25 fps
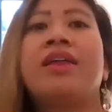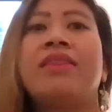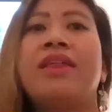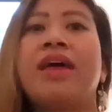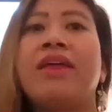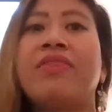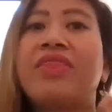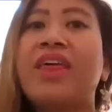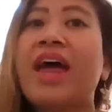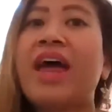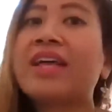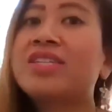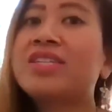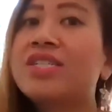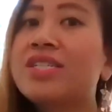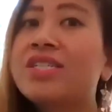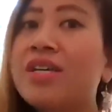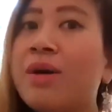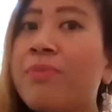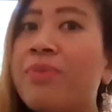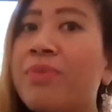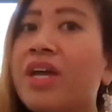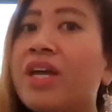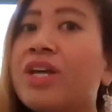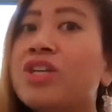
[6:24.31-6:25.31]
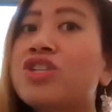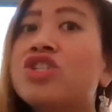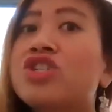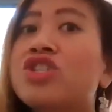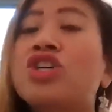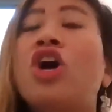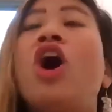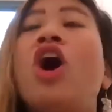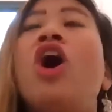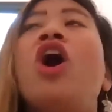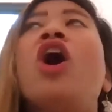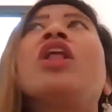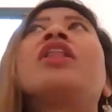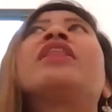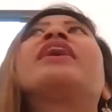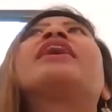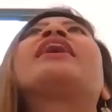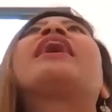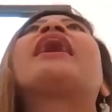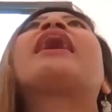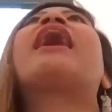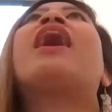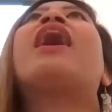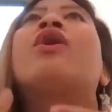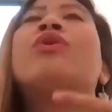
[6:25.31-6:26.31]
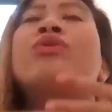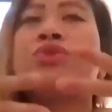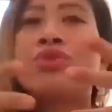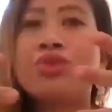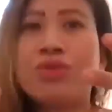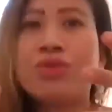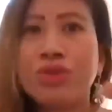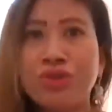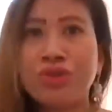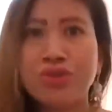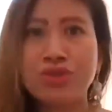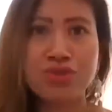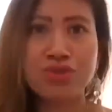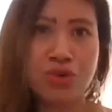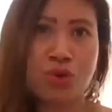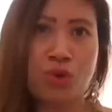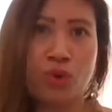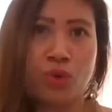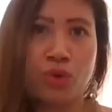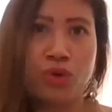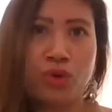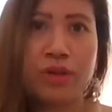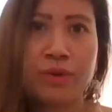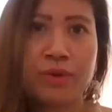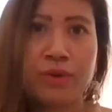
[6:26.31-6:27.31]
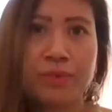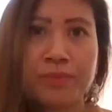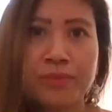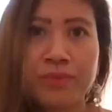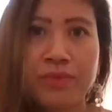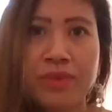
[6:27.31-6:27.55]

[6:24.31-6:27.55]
that that something is calling out to your soul,